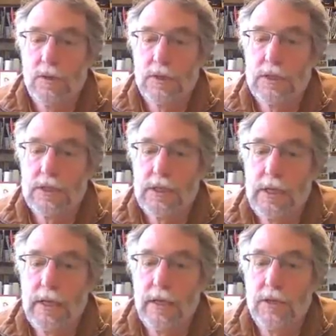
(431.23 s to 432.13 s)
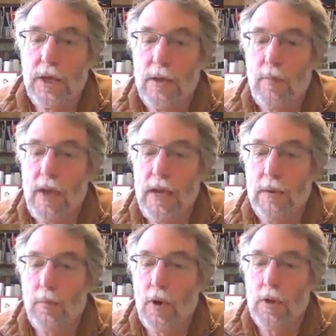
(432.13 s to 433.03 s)
let's see, type
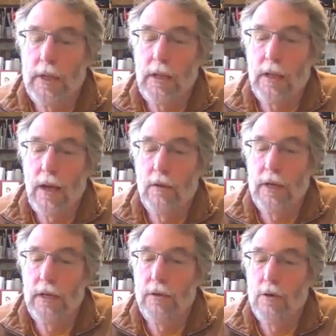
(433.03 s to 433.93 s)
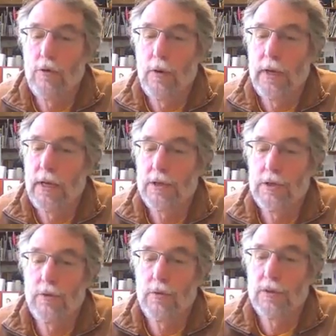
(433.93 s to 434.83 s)
8, partly cloudy, no
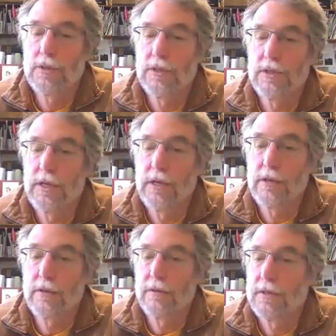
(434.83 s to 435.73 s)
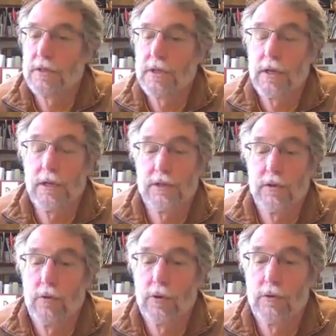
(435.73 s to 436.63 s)
gradation towards the zenith,
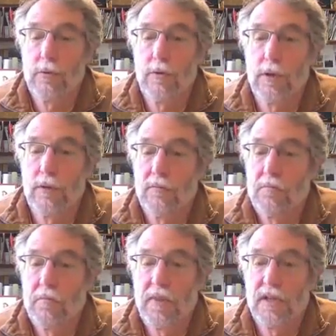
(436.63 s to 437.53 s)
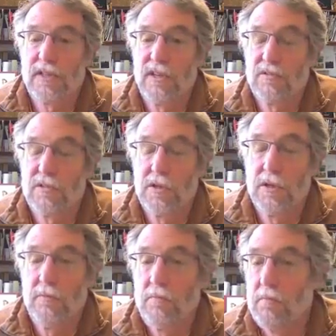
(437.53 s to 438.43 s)
distinct solar corona. That sounds
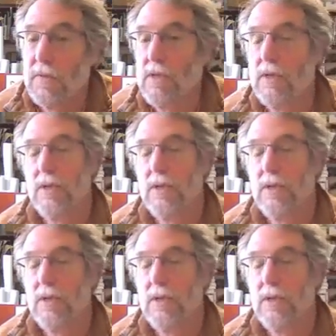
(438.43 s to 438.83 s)
good.